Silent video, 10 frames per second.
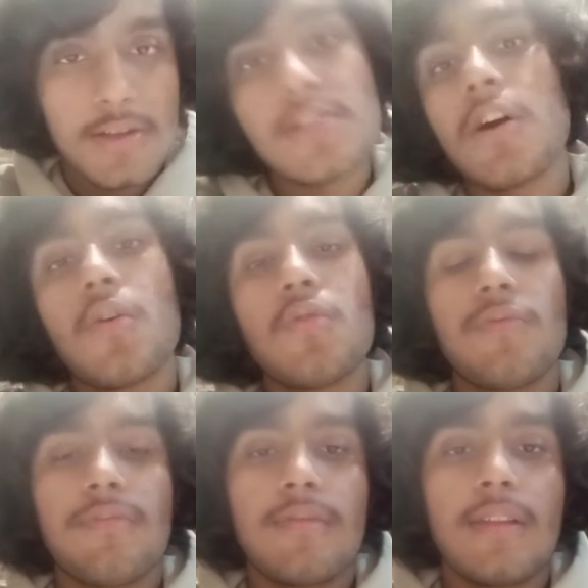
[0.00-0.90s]

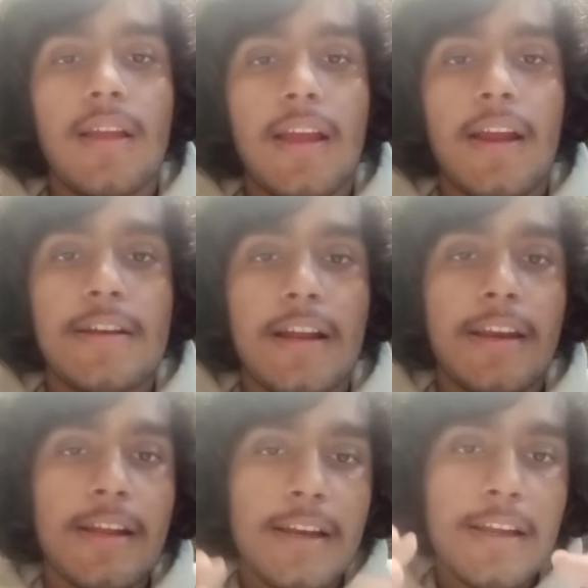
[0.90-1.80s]
So
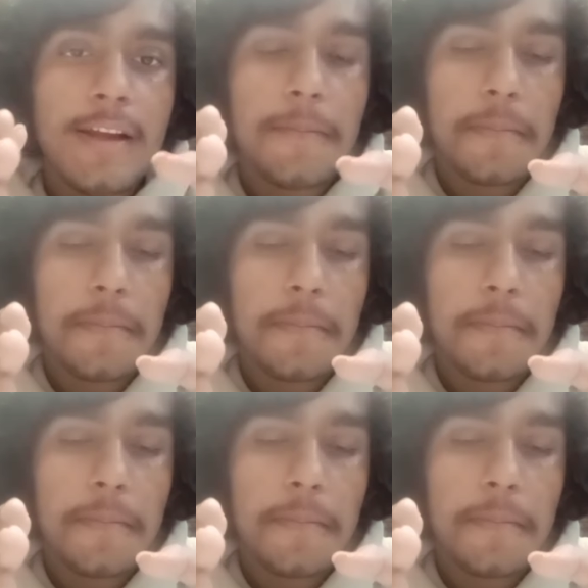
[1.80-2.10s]
technically,